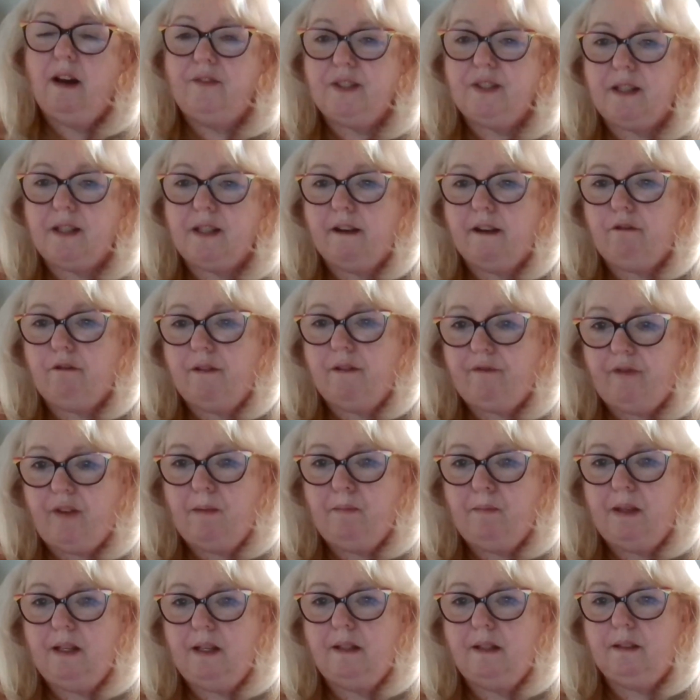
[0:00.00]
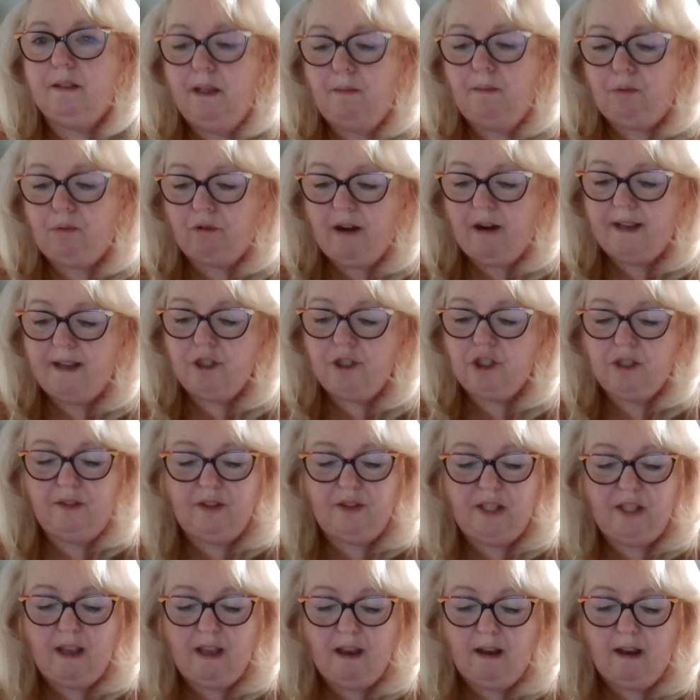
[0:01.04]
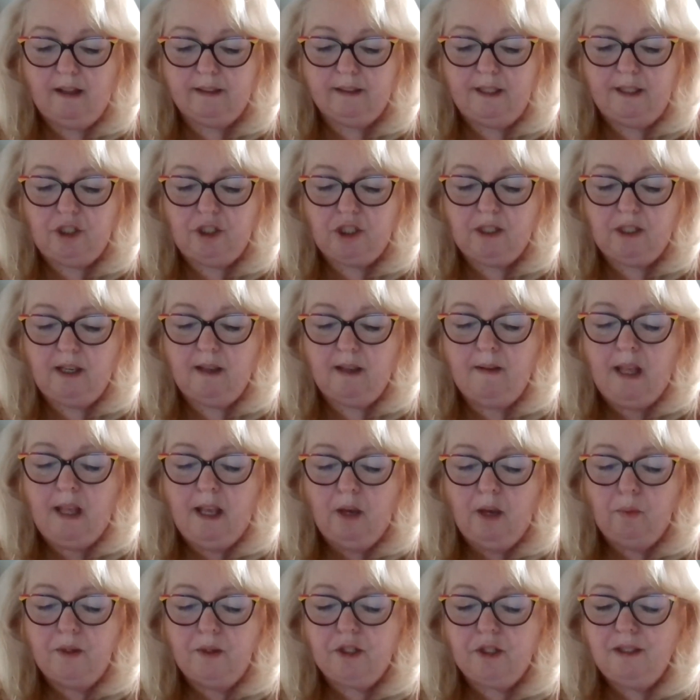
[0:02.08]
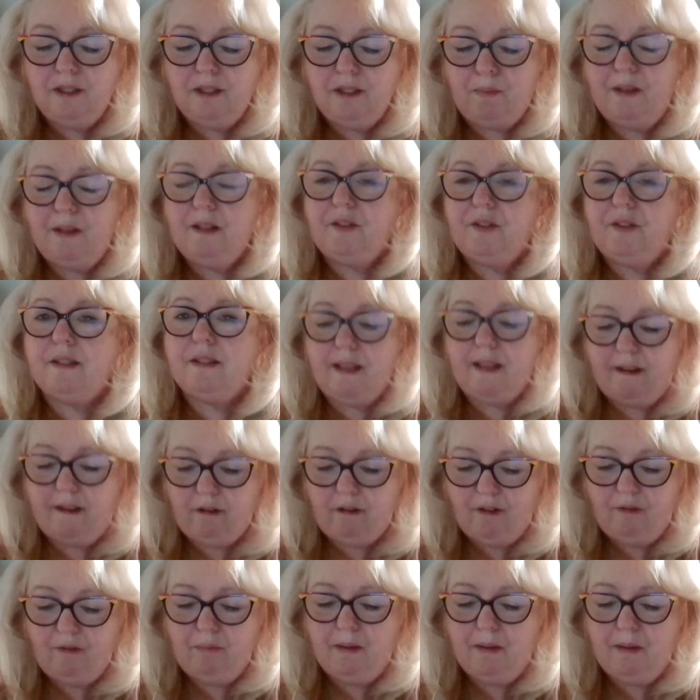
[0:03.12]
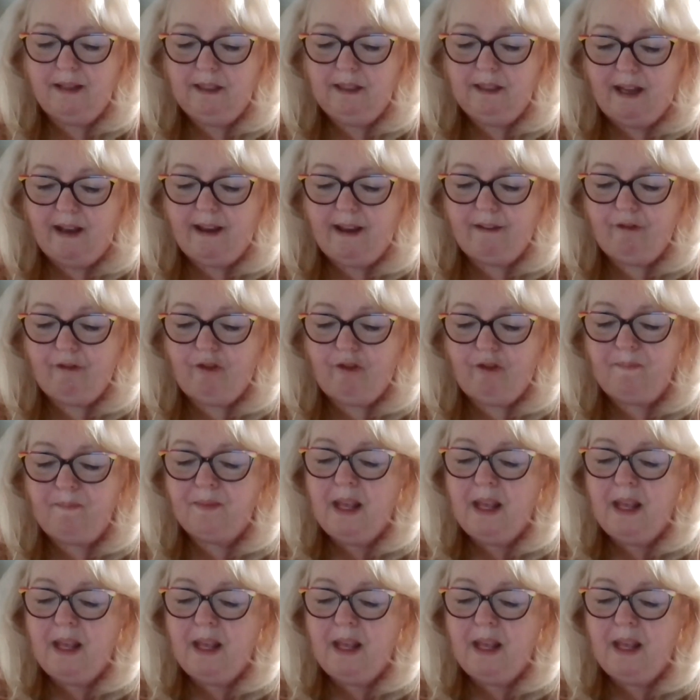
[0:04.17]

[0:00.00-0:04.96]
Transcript: of sacred feminine liberation theology, which has been at the center of my life.